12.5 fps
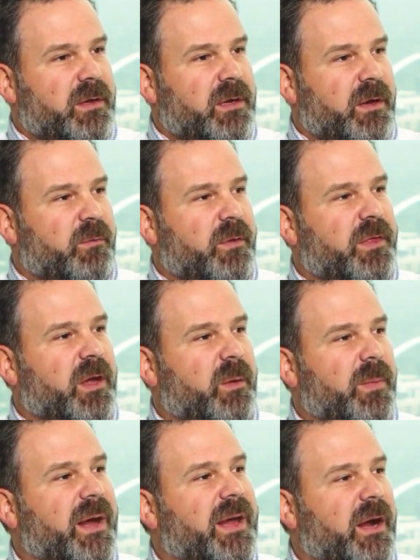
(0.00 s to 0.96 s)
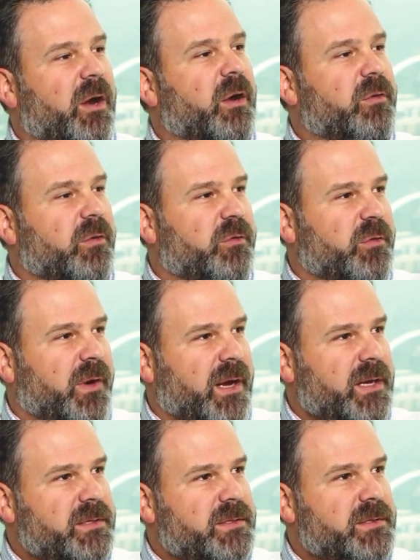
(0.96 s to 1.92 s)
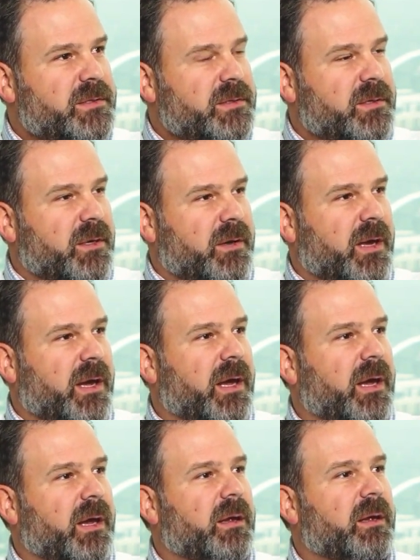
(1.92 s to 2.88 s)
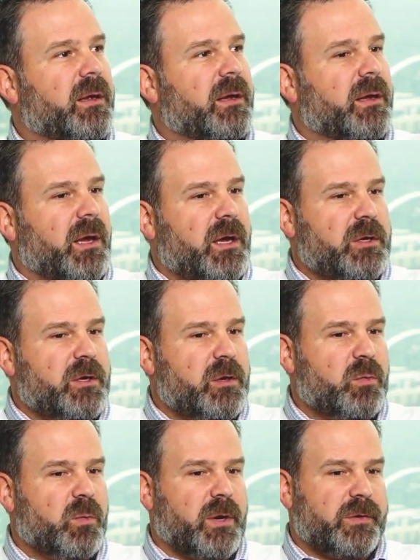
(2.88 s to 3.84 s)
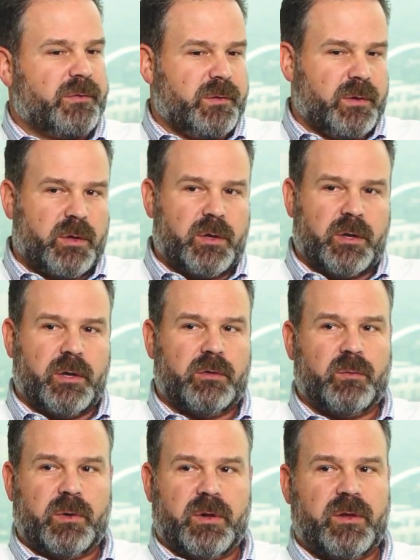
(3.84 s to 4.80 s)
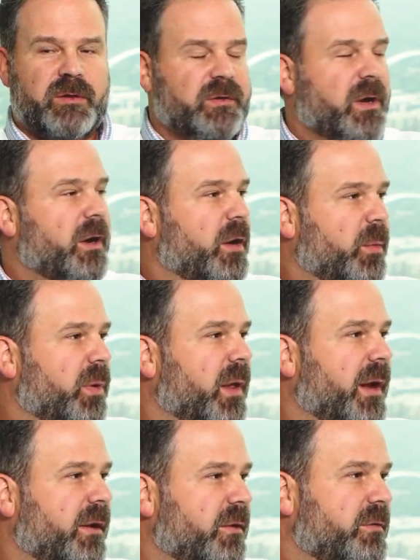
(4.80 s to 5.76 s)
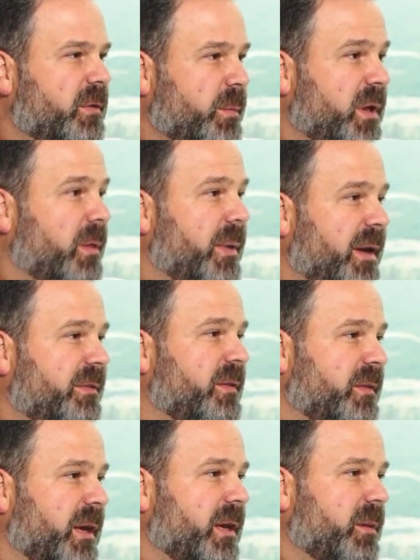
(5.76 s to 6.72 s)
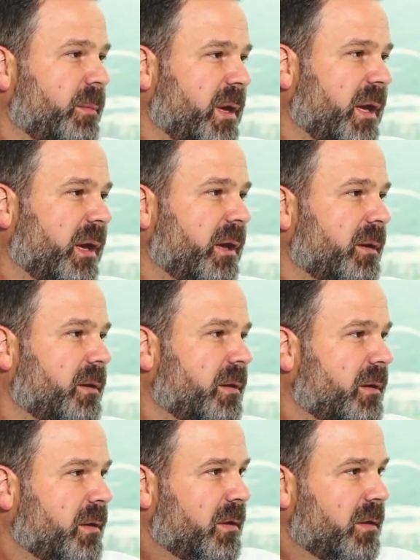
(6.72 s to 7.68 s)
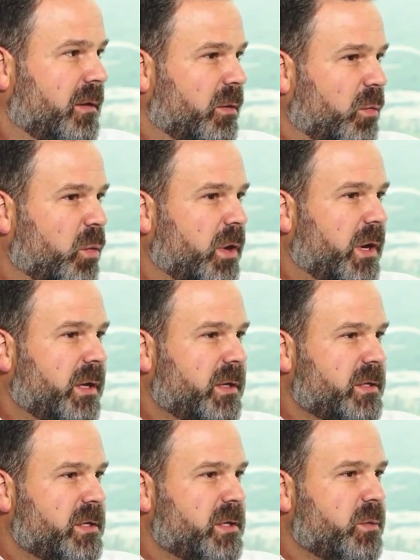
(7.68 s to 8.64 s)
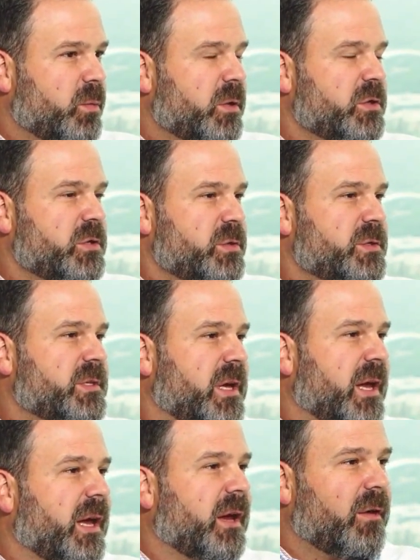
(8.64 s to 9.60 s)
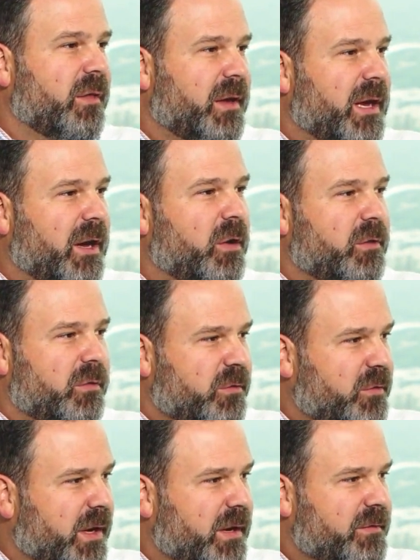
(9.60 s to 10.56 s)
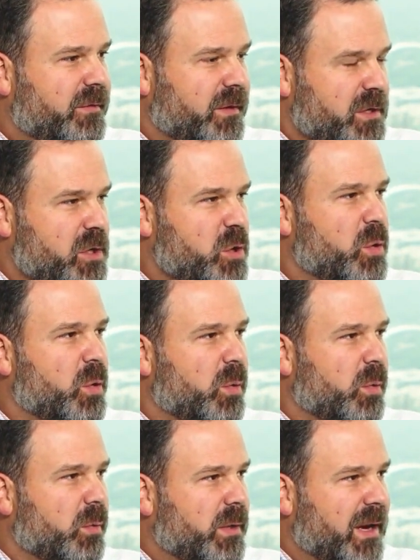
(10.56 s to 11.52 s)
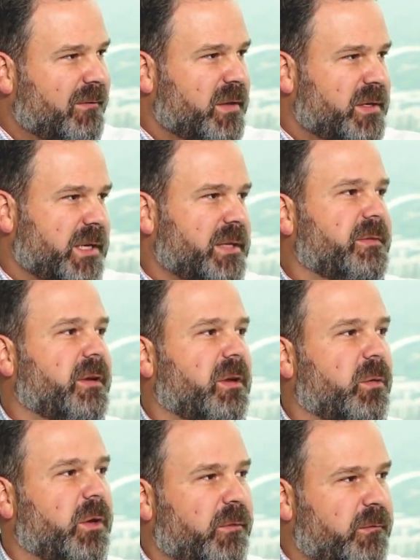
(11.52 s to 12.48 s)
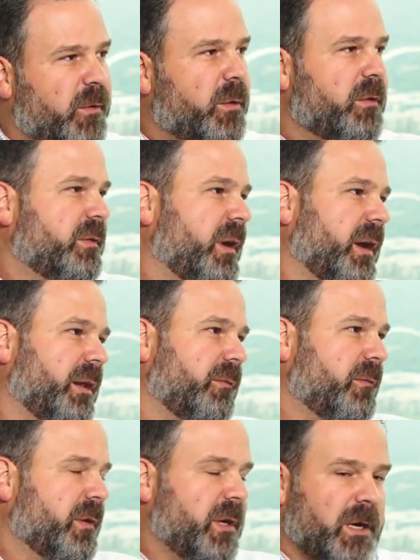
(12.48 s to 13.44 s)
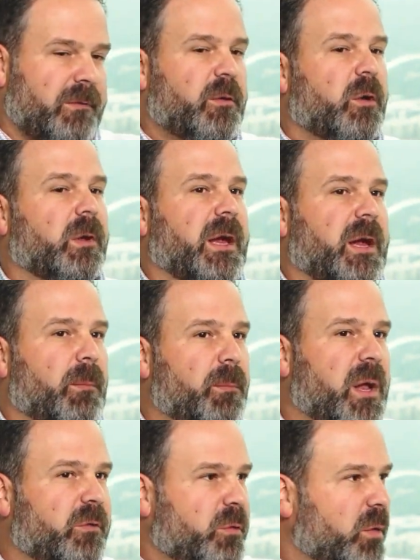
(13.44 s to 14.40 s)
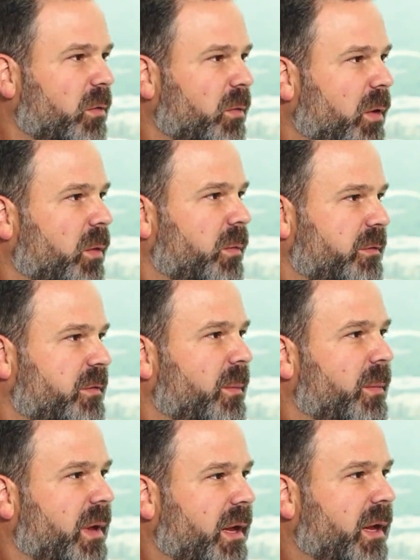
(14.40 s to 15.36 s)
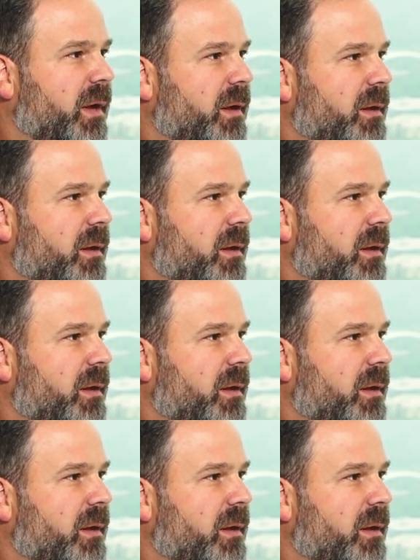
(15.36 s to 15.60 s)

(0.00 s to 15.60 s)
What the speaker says: If we're thinking about character traits, okay, and you want to encourage one of these younger players to be the best that they can be, what would you say the character traits that you have a tendency to really focus on if you're in like a mentor role with somebody?